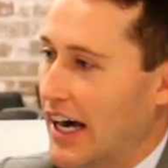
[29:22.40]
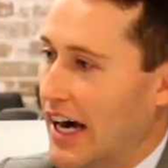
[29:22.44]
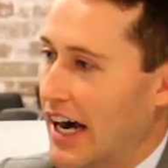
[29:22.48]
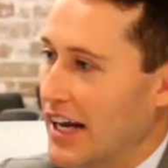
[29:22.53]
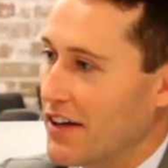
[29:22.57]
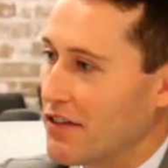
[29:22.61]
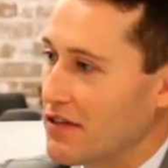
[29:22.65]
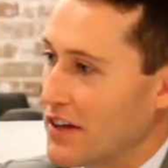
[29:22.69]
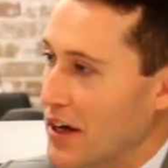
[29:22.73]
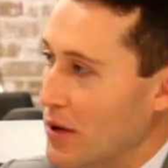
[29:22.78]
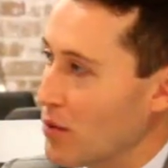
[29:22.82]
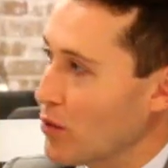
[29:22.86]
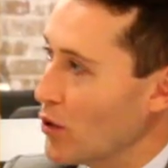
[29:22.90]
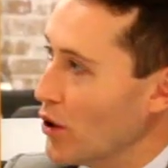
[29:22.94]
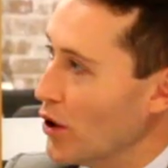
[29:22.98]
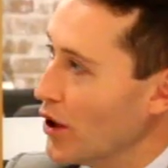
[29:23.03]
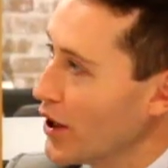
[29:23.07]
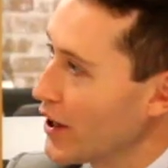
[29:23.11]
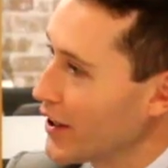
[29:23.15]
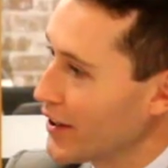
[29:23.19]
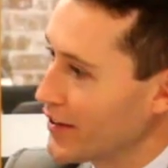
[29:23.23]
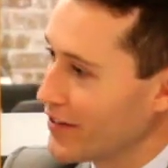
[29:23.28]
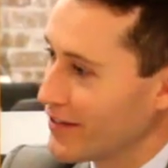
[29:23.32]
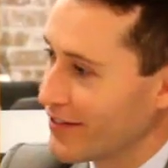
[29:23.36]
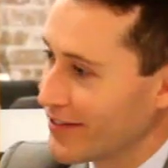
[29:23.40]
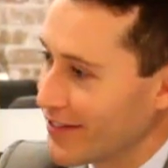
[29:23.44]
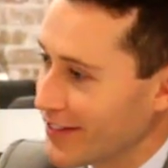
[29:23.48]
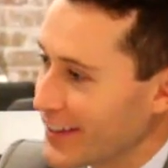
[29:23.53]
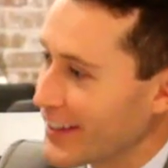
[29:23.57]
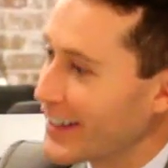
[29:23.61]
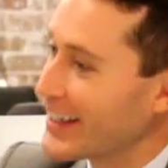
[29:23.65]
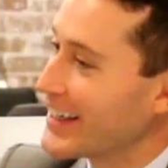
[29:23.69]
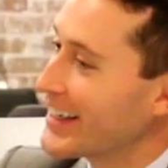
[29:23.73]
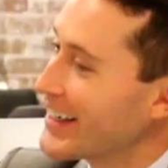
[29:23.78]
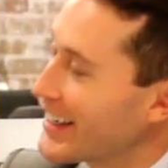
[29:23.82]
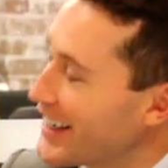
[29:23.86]
and if they work,
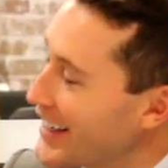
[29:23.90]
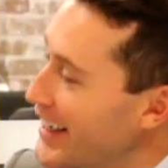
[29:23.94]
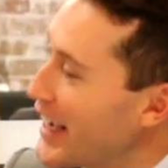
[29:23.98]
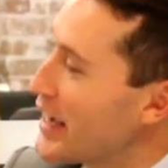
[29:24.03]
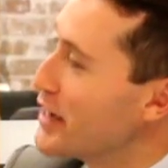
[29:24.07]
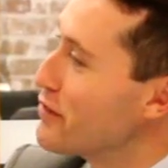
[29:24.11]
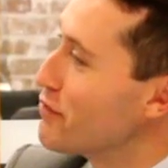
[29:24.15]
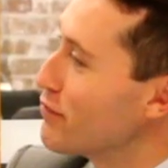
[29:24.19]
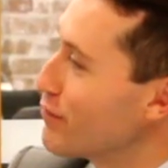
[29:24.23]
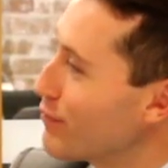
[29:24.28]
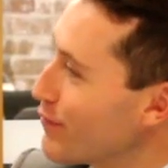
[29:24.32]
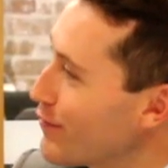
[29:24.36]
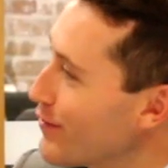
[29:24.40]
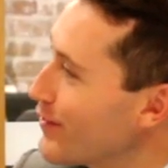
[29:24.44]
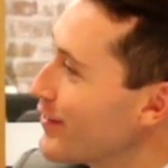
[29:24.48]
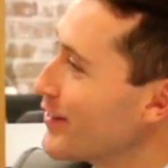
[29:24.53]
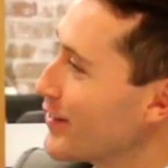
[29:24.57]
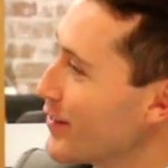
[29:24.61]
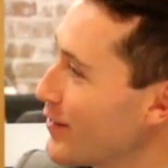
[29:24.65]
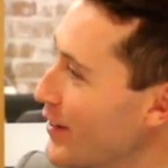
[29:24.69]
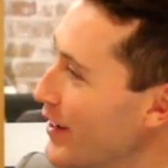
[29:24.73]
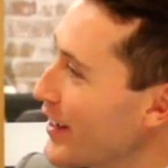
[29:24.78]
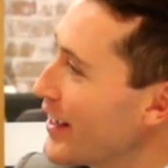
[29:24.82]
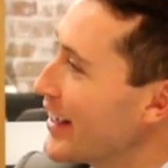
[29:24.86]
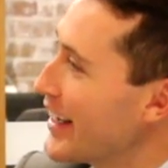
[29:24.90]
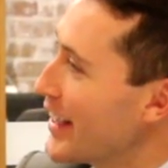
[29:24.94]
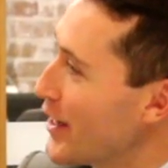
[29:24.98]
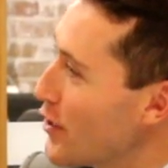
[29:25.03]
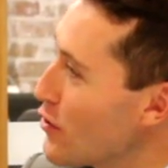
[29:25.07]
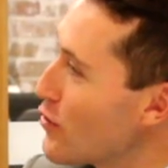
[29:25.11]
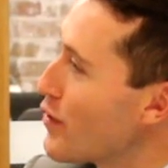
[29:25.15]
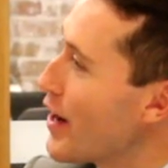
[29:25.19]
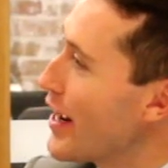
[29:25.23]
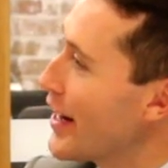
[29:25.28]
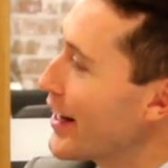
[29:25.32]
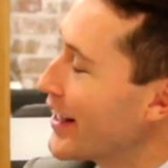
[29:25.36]
keep
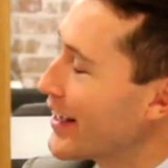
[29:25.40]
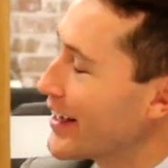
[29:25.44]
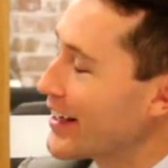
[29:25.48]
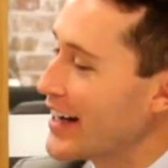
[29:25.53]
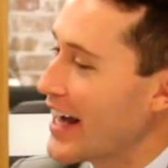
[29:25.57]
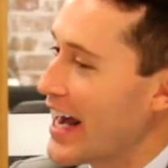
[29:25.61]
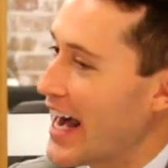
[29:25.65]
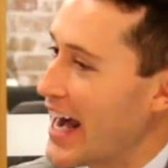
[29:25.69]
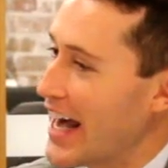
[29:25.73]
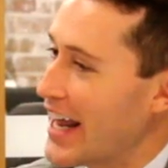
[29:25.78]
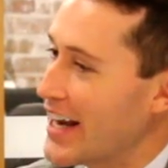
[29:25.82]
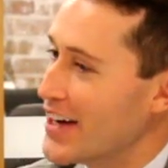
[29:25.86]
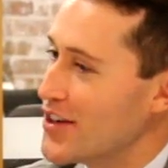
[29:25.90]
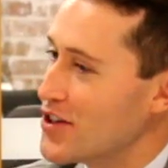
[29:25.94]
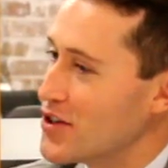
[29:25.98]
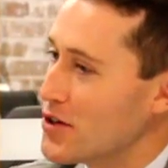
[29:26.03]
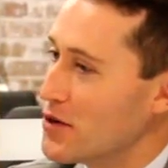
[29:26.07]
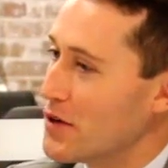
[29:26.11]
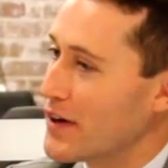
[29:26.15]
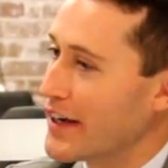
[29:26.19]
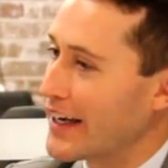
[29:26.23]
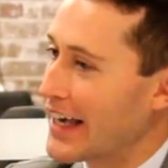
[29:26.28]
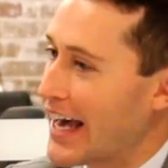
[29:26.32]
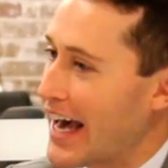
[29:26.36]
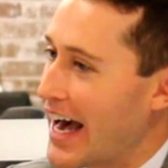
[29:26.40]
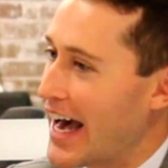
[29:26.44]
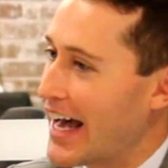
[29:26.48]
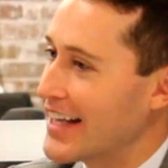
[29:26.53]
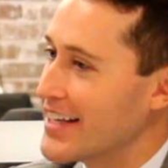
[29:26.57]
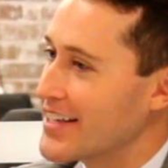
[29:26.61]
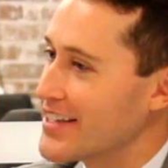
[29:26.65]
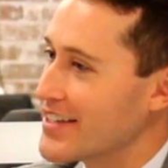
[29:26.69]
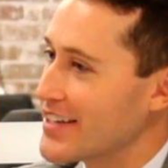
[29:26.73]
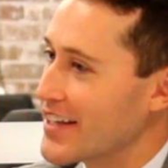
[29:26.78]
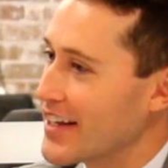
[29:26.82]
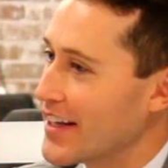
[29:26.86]
iterating and doing
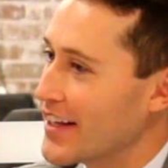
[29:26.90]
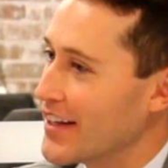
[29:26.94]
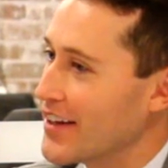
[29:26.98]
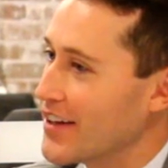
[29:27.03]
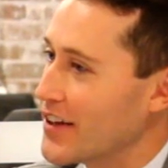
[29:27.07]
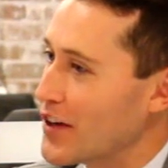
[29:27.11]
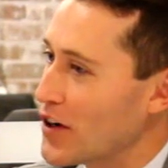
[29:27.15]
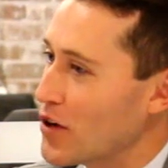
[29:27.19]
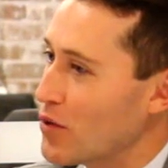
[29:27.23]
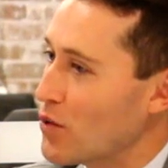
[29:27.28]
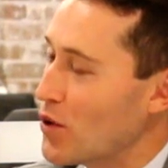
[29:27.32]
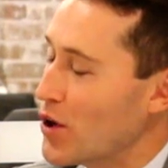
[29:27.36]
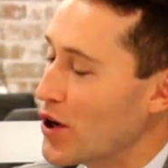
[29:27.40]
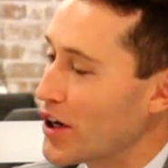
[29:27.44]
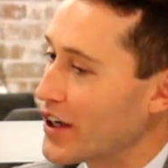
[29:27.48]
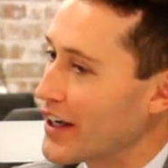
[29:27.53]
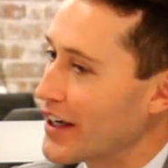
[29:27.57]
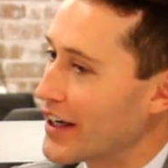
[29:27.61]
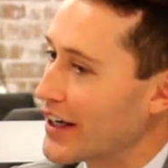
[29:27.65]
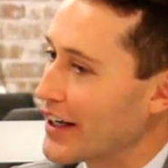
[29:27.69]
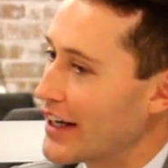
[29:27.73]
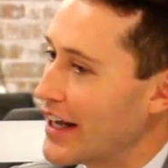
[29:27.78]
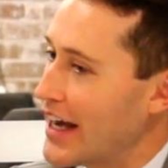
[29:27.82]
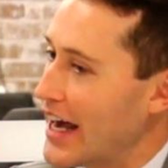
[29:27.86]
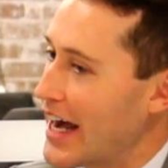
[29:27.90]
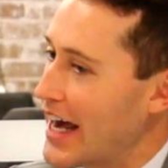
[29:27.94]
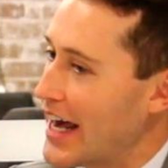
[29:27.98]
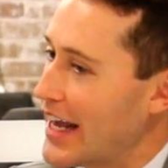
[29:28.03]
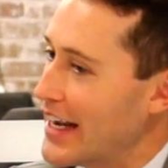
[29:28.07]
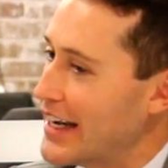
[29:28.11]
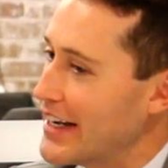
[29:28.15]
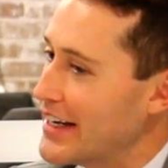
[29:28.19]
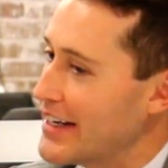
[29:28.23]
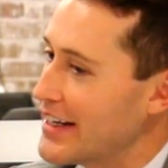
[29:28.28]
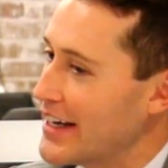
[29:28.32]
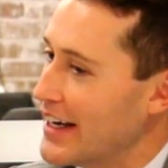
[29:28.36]
ads that are working.
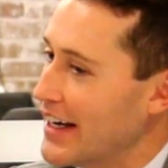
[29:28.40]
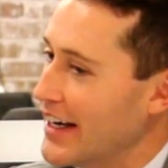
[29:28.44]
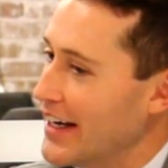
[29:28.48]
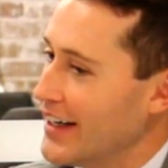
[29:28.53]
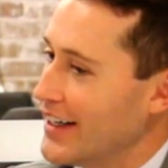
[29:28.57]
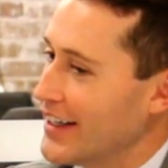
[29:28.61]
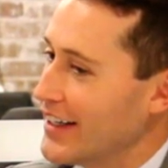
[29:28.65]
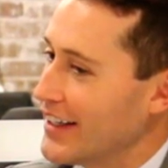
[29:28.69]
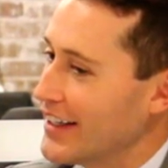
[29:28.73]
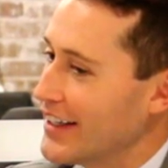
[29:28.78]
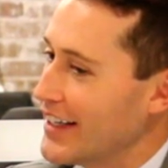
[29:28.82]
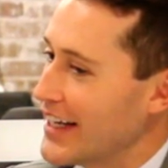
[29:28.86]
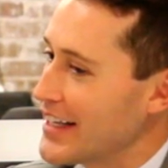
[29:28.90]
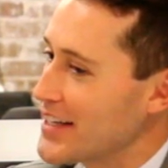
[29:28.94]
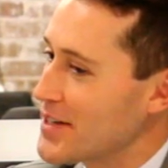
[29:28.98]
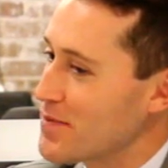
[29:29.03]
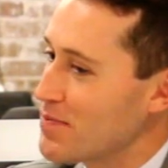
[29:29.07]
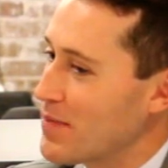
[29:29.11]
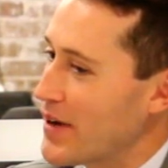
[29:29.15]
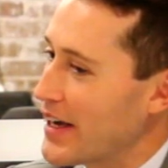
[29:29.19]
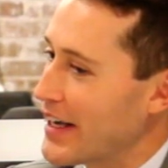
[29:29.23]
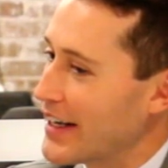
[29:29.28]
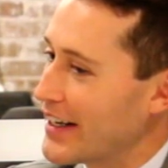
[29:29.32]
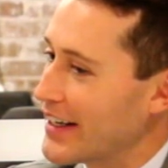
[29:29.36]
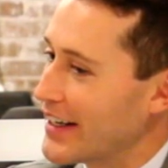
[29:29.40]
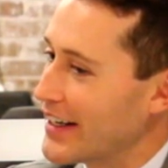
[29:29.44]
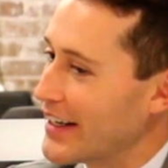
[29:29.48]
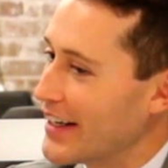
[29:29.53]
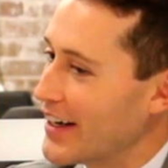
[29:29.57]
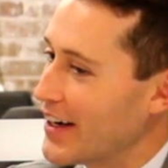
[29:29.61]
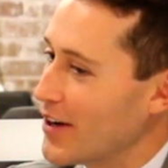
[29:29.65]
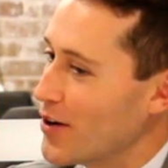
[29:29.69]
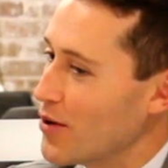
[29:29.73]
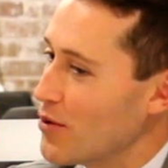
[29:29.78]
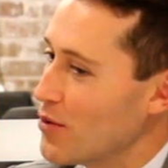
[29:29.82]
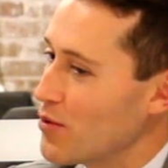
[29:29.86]
And that's
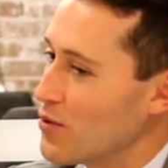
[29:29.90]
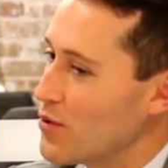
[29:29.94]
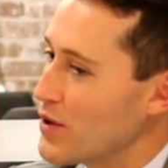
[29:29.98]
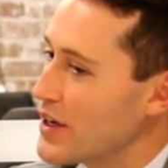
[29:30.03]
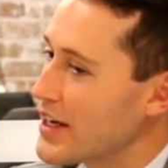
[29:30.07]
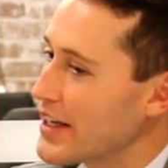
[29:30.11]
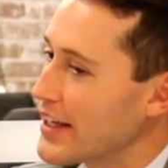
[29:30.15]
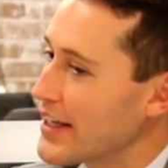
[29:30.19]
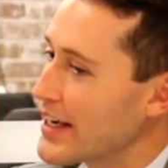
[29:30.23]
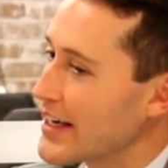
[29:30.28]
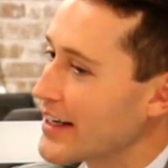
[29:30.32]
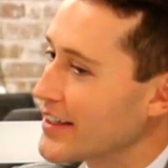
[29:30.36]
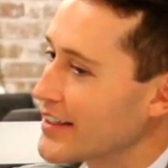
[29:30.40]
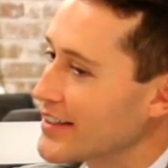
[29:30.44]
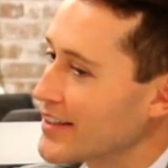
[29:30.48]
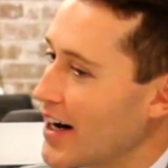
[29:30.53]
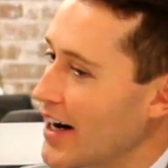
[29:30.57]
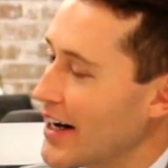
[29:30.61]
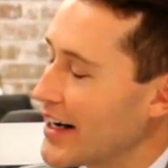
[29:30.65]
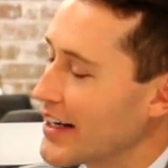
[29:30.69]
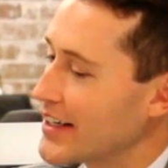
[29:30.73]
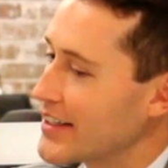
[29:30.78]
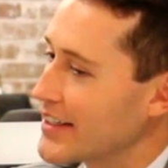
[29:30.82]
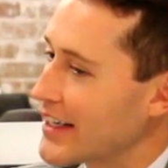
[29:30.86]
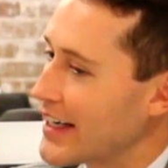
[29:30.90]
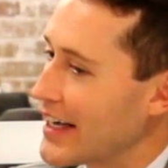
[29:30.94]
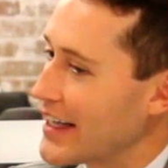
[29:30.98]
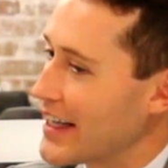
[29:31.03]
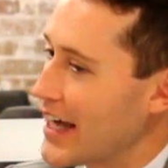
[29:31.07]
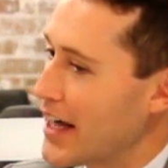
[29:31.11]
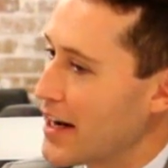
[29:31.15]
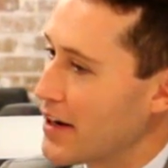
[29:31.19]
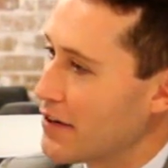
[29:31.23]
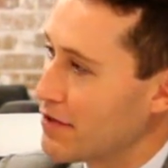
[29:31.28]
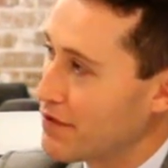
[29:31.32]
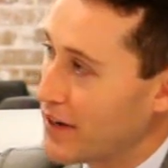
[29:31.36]
been really exciting to get
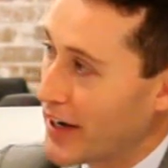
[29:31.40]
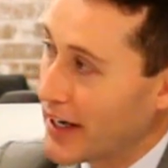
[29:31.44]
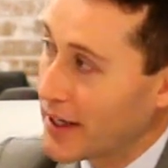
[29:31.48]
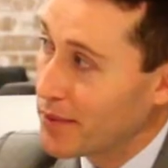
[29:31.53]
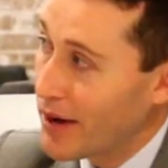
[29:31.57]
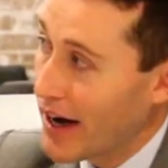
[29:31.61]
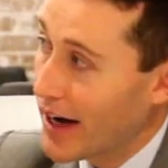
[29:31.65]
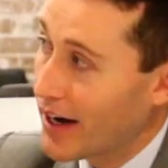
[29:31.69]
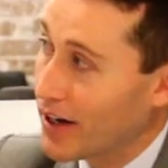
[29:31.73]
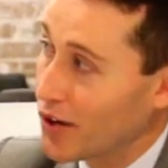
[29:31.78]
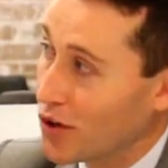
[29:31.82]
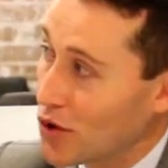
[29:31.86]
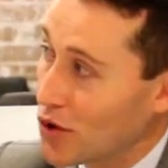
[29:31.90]
that feedback